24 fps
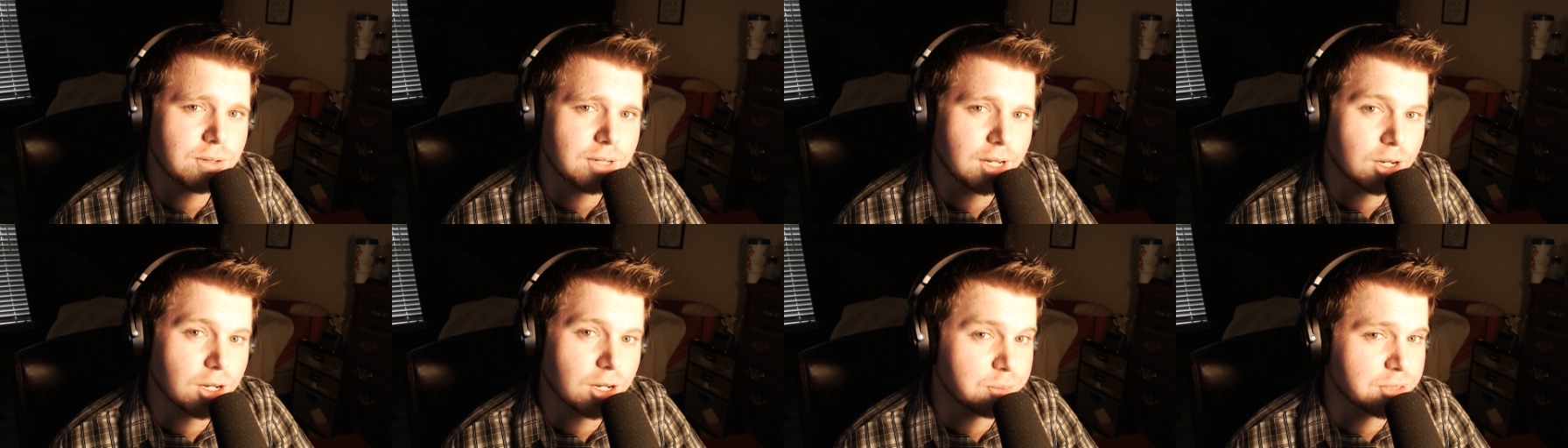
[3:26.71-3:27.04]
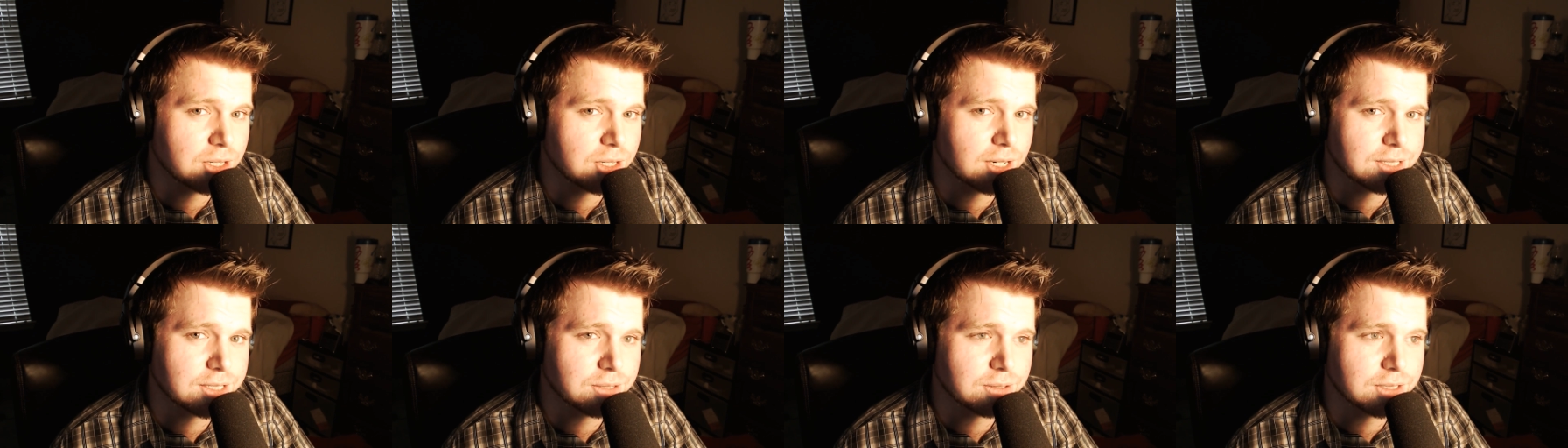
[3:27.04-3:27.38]
I hope you
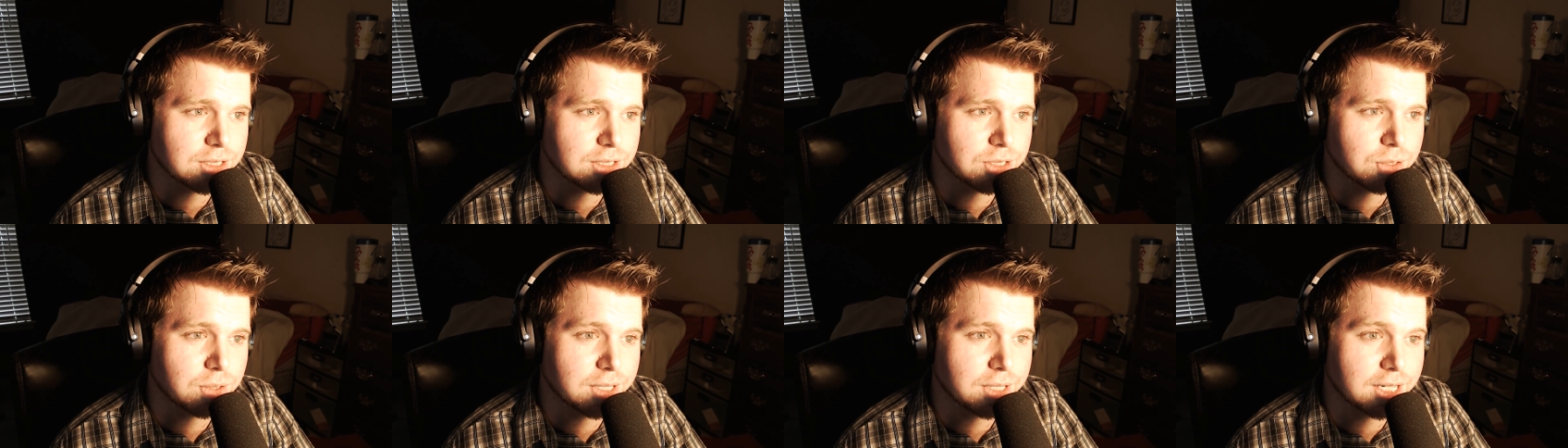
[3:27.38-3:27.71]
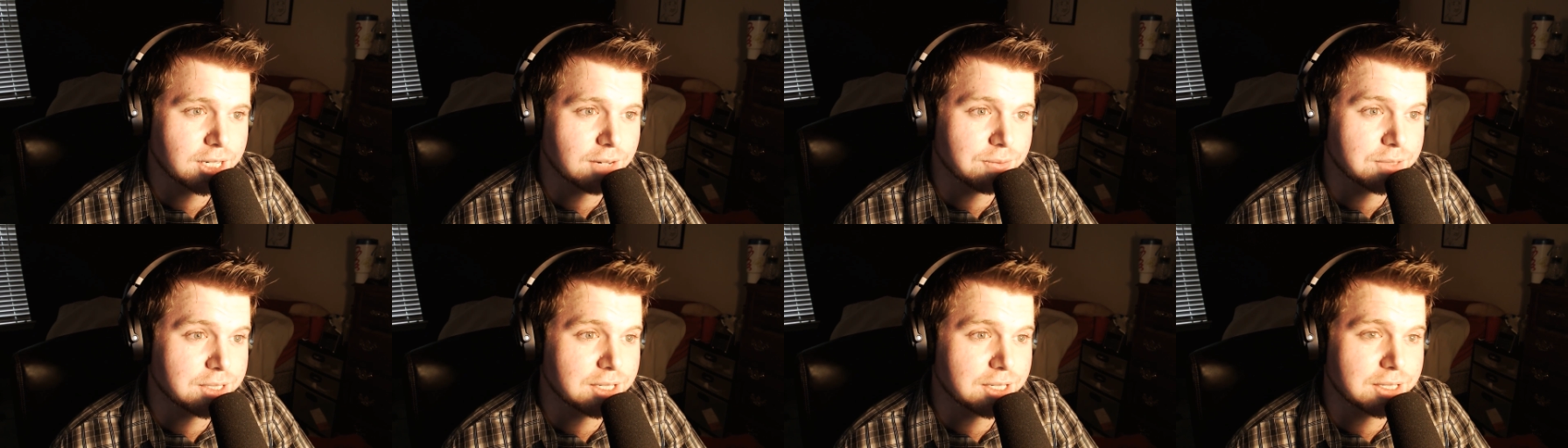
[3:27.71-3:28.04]
guys are enjoying
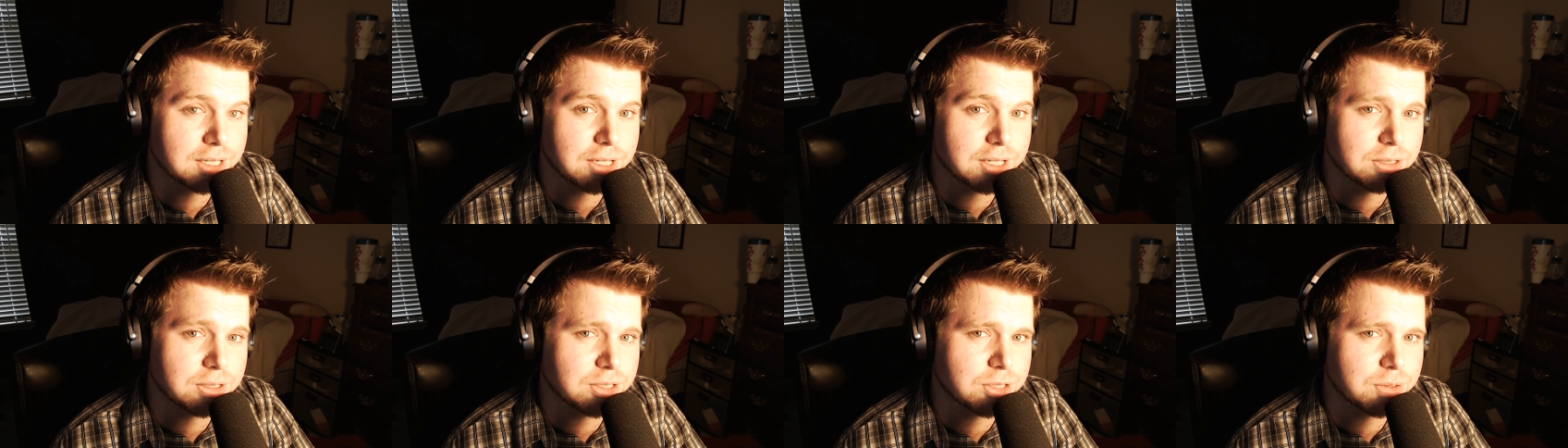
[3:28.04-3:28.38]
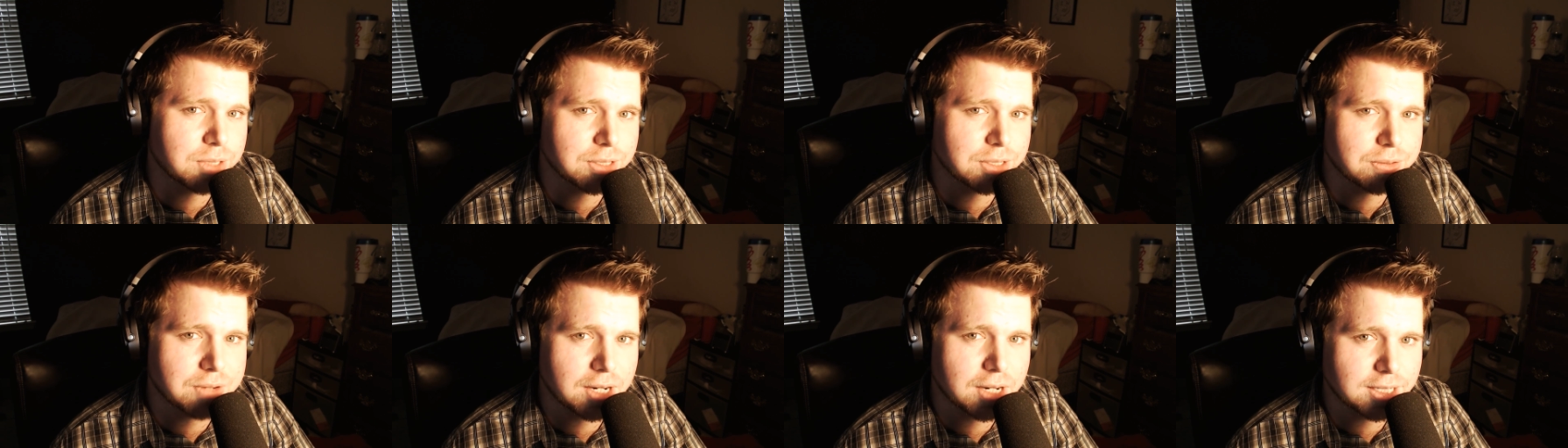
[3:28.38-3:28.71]
everything that you're
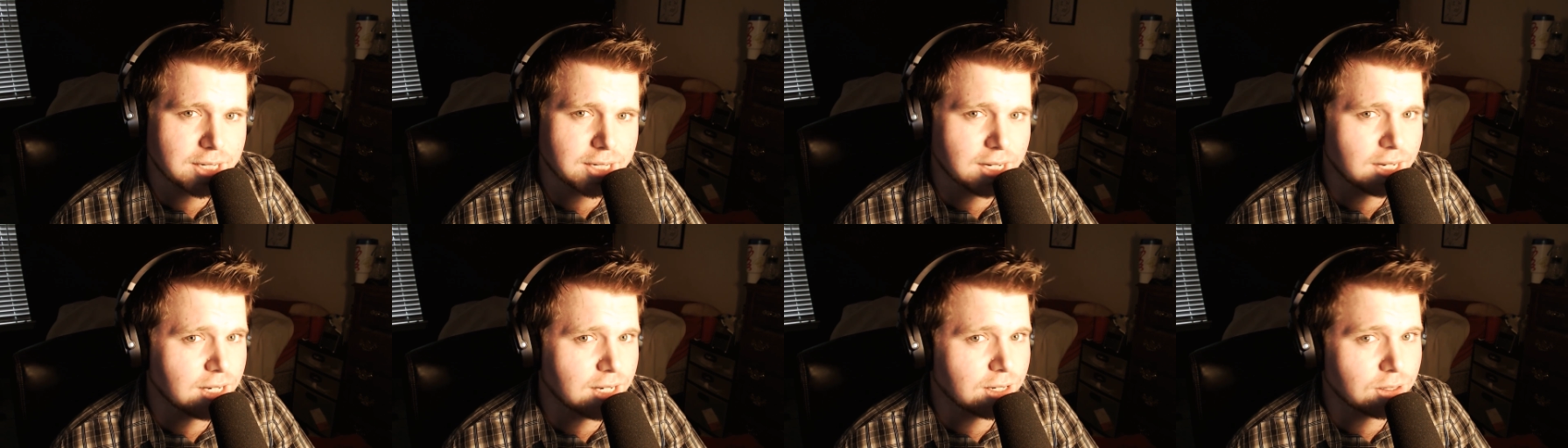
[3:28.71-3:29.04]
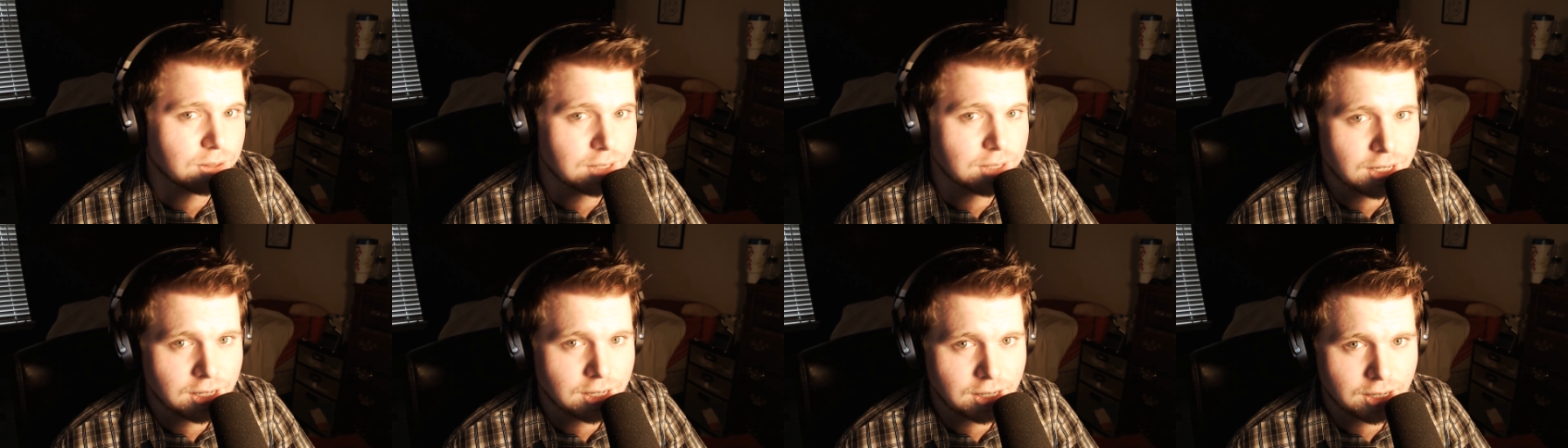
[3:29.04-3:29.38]
doing right
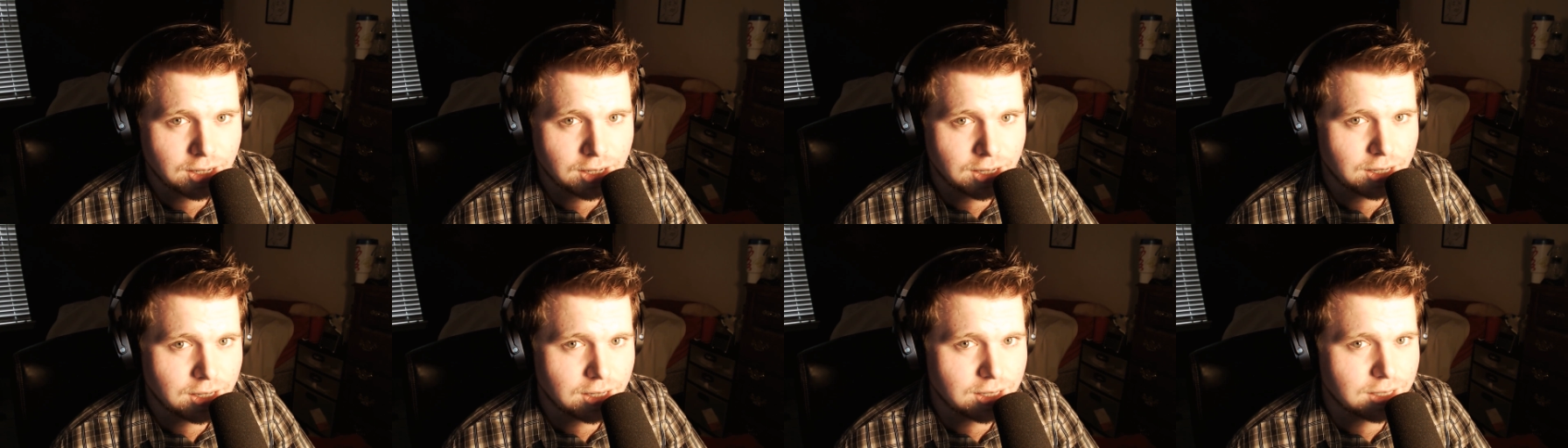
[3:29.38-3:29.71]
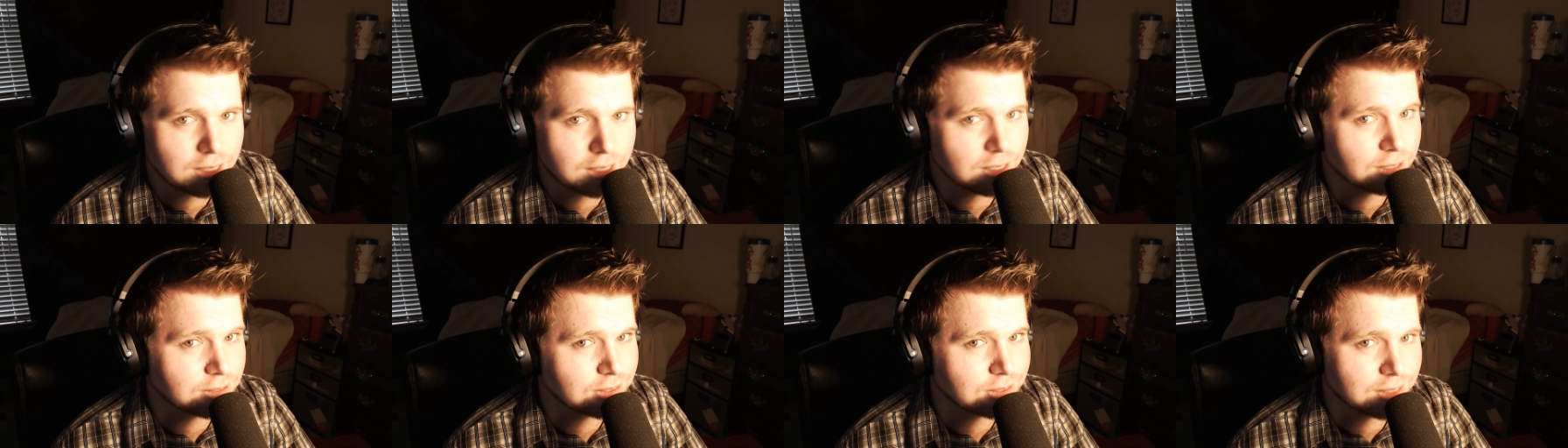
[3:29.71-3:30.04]
now,
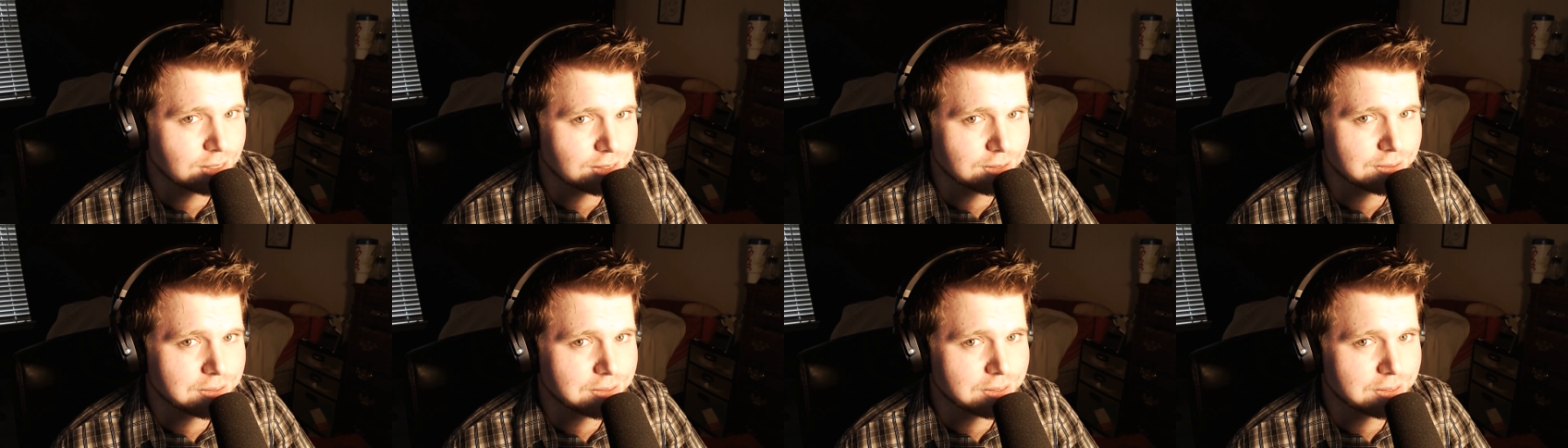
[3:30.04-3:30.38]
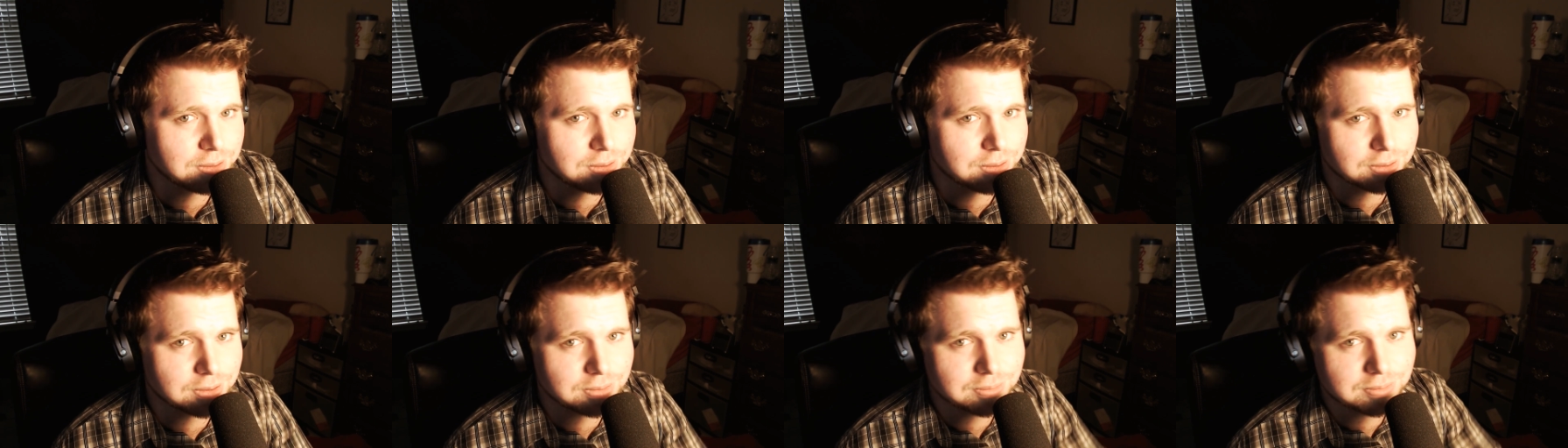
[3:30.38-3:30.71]
and I'll see you
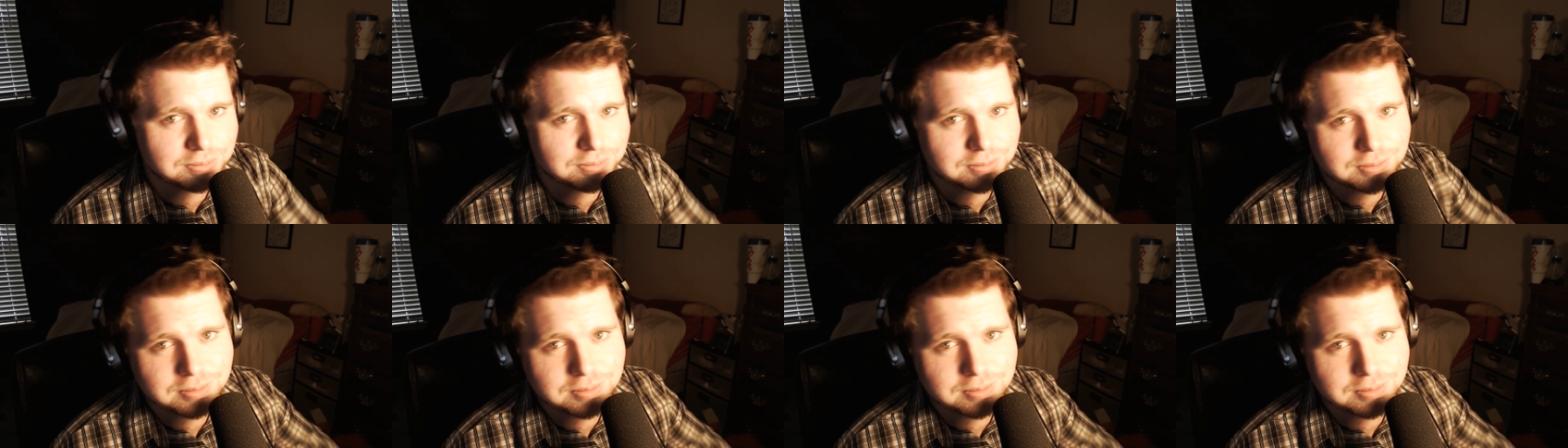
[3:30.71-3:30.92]
soon.